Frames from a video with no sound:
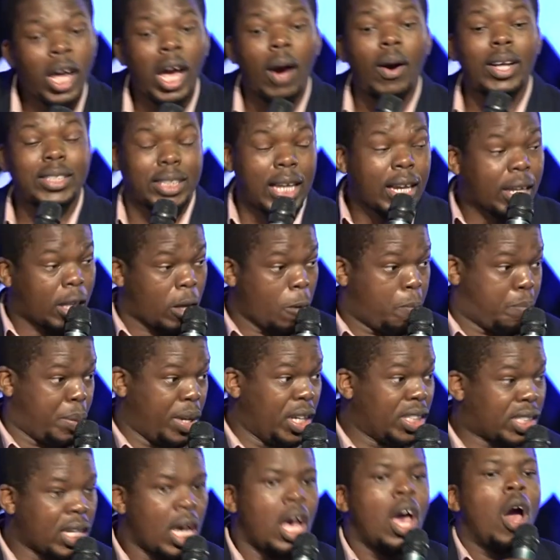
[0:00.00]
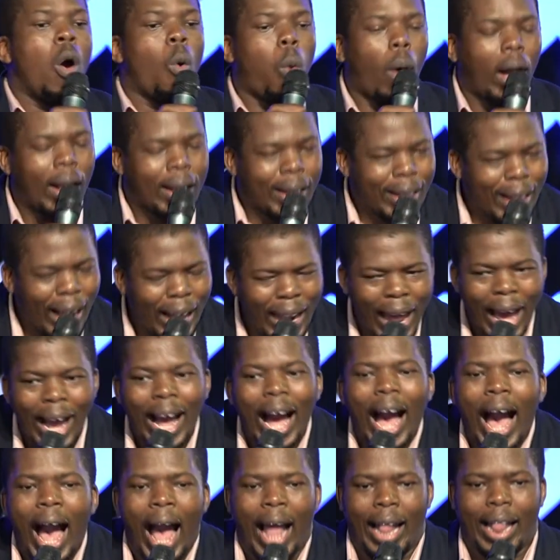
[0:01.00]
waseGibhithe wahlala
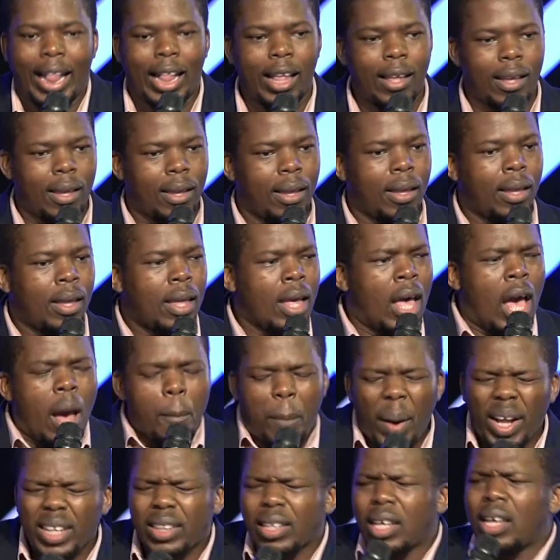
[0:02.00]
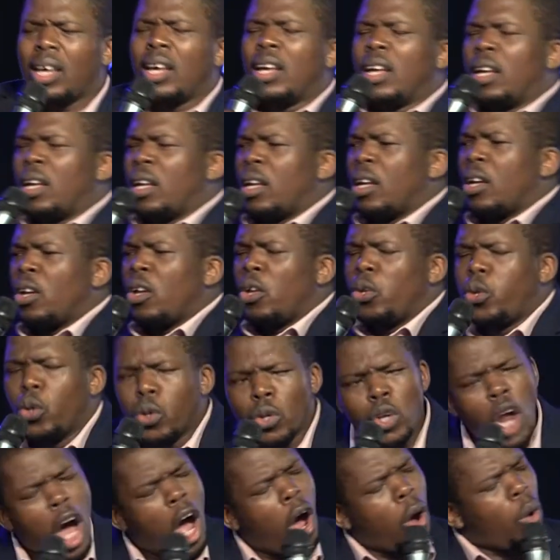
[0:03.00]
kahle. But you
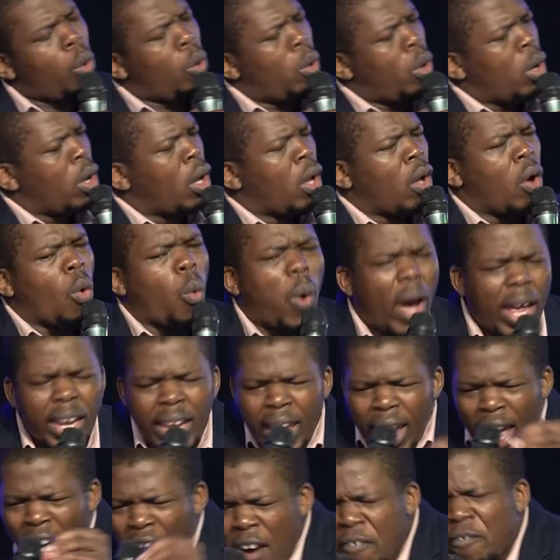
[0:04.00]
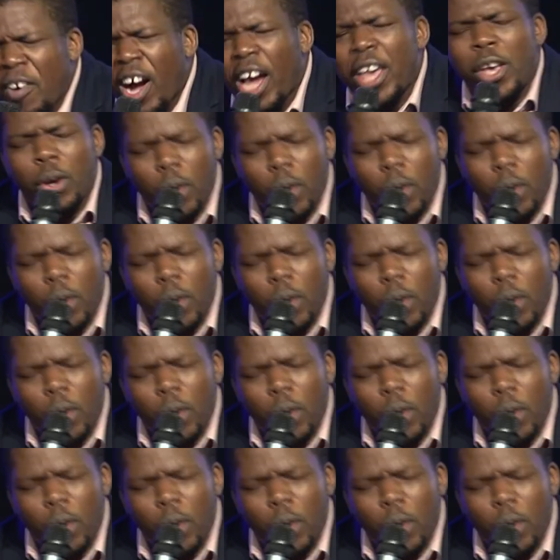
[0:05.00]
know whenever you